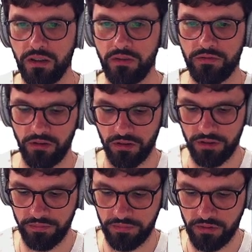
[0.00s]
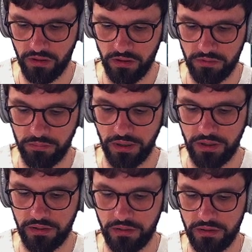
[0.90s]
folder, call it
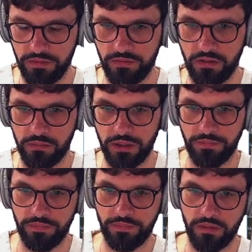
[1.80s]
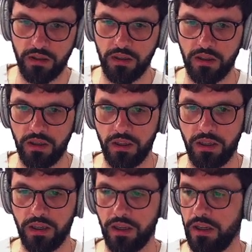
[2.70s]
Band Deformer.
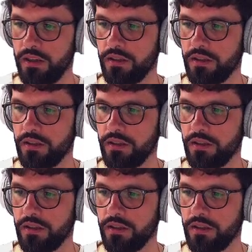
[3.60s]
And